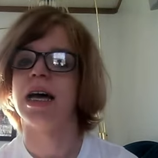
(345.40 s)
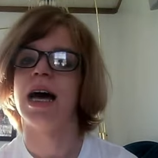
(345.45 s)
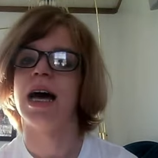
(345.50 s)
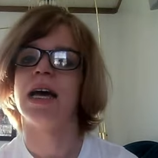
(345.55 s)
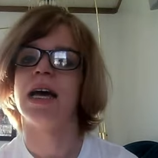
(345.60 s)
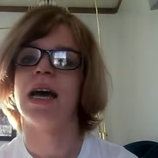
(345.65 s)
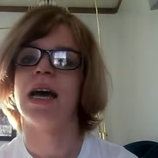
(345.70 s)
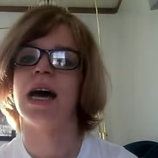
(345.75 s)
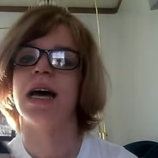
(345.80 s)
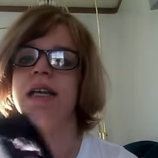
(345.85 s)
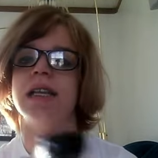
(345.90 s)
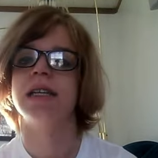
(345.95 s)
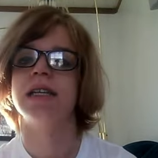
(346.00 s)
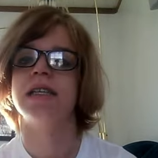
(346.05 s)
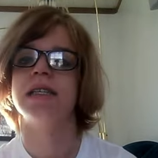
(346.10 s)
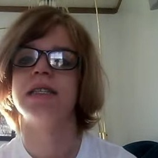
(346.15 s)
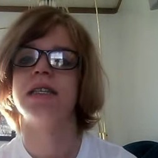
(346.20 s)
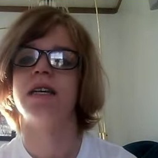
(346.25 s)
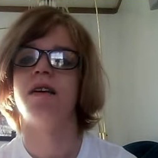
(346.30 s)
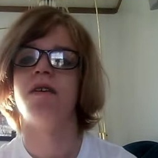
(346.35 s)
I had
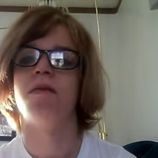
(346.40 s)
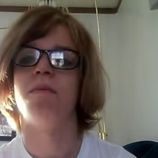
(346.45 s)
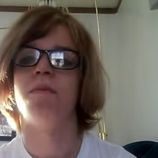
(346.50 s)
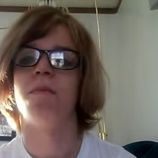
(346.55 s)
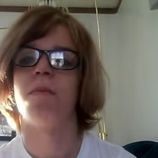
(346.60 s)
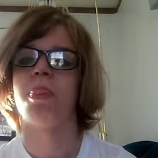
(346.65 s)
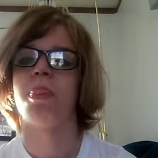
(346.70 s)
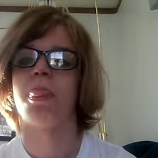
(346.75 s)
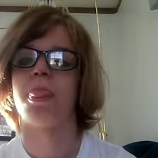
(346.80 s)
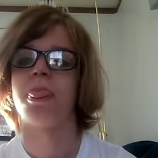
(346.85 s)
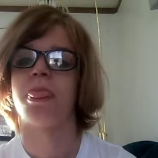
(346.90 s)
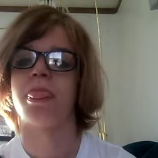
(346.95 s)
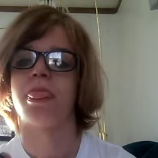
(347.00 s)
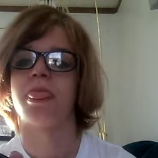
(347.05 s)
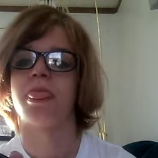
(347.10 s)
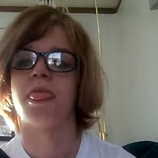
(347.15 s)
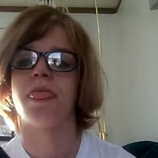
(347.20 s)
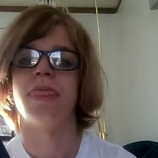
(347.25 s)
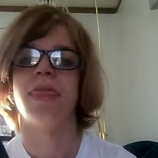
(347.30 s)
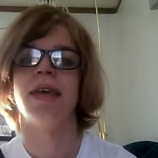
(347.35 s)
this um,
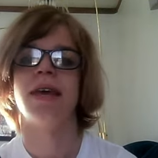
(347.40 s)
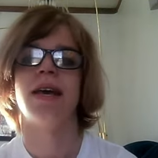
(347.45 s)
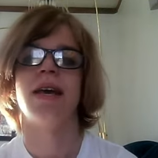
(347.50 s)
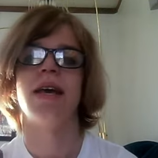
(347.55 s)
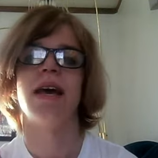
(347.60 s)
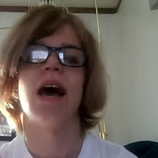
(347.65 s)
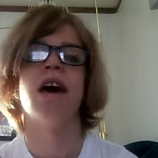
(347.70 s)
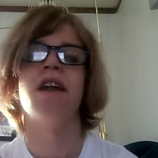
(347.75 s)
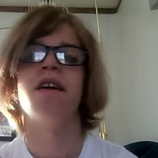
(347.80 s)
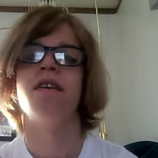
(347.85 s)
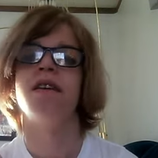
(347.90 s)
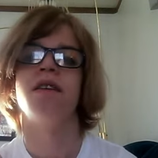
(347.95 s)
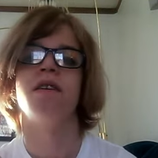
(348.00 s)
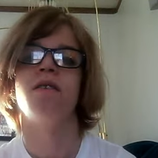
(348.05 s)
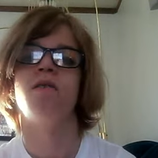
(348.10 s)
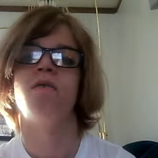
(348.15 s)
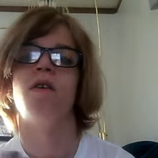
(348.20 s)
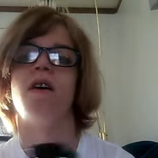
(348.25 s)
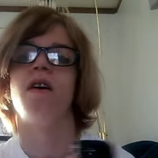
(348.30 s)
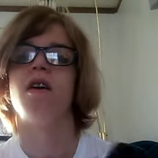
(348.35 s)
thing, I don't
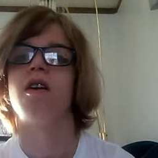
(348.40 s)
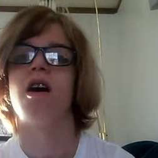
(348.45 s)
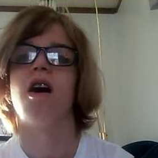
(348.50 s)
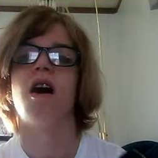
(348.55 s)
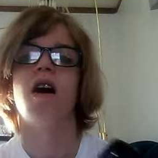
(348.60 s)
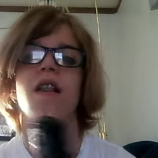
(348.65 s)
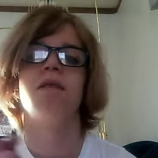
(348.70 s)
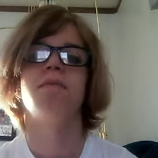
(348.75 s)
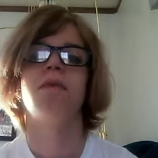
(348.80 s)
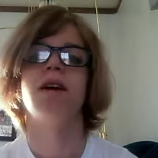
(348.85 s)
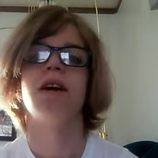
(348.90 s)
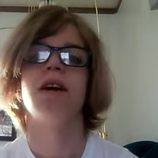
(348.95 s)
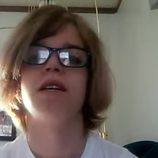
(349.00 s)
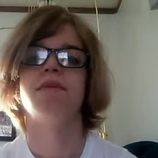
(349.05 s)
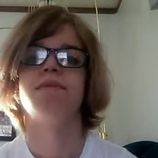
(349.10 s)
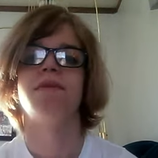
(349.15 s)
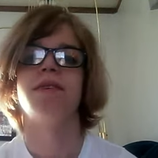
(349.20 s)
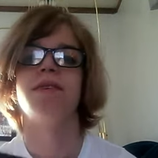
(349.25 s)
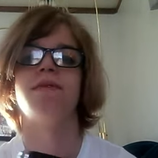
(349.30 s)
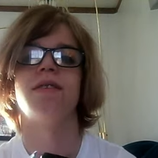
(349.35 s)
even want to call it my
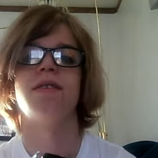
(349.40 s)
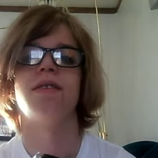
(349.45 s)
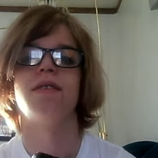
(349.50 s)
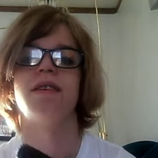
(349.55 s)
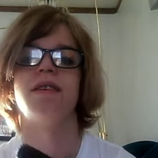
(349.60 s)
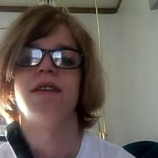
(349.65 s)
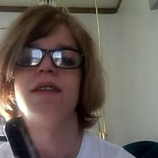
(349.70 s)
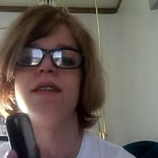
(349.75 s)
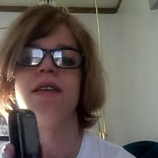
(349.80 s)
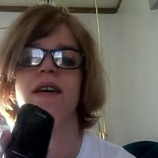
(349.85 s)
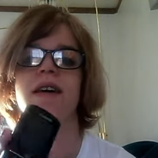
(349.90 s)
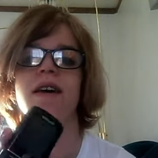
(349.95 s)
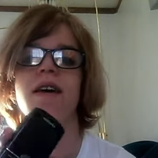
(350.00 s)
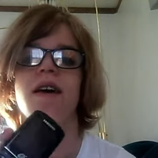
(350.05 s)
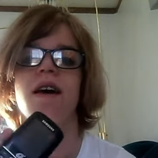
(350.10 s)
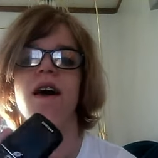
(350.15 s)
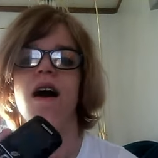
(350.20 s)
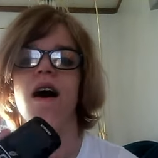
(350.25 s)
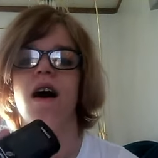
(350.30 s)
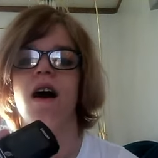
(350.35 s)
ex boyfriend or anything.
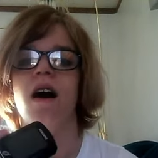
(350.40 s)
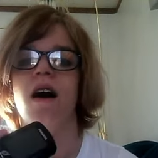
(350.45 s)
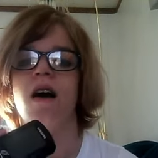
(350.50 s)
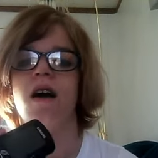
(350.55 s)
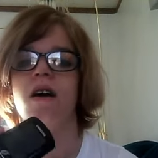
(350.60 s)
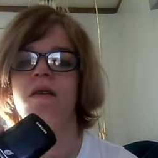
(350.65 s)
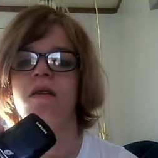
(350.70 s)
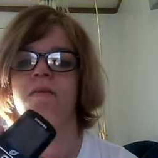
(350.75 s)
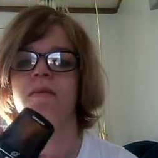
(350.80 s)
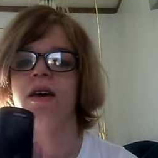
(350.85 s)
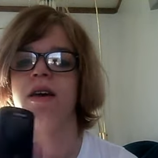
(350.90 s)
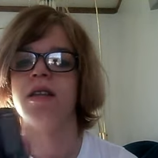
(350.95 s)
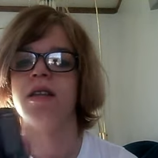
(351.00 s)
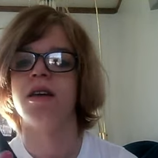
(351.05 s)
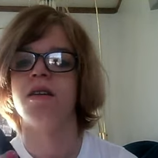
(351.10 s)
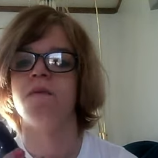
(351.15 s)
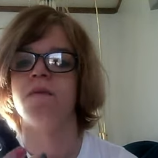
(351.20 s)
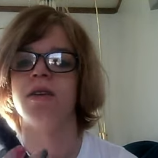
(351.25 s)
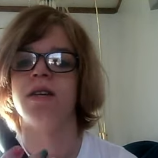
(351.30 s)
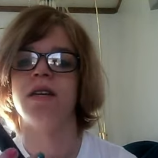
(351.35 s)
Um, and
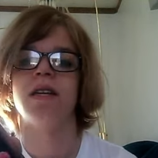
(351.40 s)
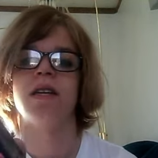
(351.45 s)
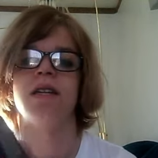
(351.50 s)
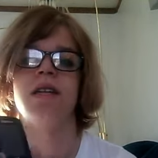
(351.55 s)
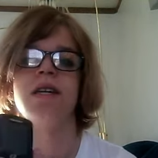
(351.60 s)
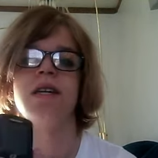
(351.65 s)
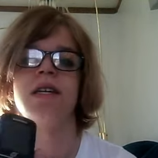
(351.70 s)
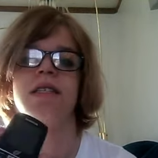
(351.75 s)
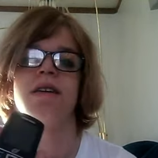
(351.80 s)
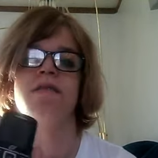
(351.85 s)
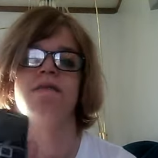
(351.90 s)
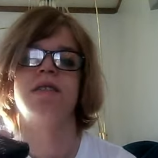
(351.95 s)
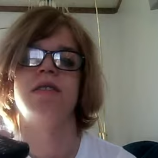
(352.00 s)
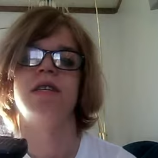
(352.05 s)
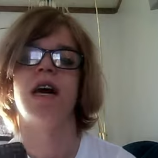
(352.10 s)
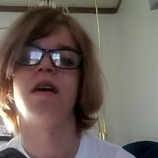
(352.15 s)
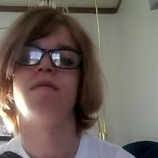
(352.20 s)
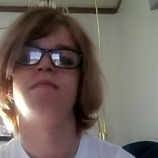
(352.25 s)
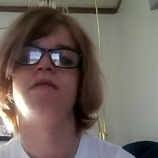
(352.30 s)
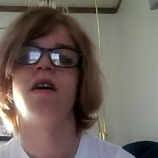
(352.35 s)
then we dated like seven
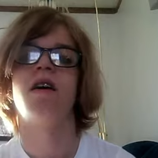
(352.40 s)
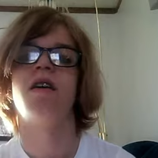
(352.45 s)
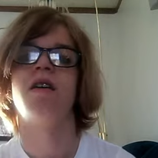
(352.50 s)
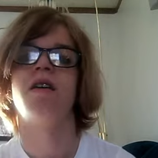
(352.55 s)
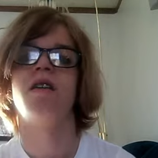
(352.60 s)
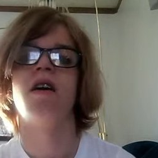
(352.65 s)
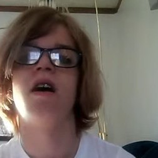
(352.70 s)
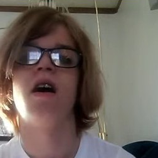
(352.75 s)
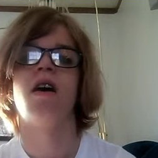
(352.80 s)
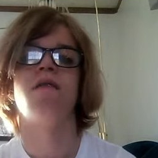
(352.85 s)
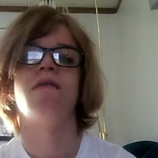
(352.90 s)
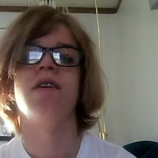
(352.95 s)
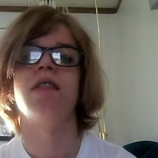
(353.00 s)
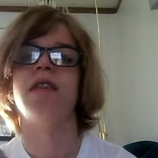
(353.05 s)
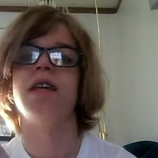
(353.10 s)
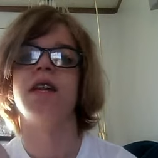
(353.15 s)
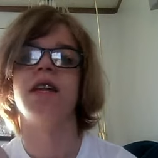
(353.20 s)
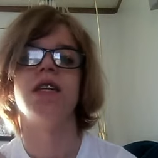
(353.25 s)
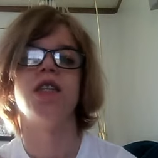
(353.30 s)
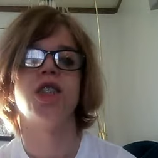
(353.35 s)
times on and off, and
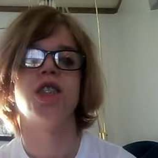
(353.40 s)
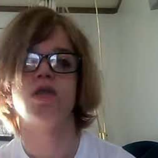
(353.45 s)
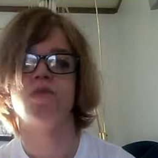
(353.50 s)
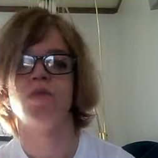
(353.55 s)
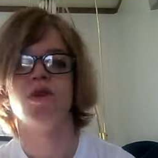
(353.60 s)
then it just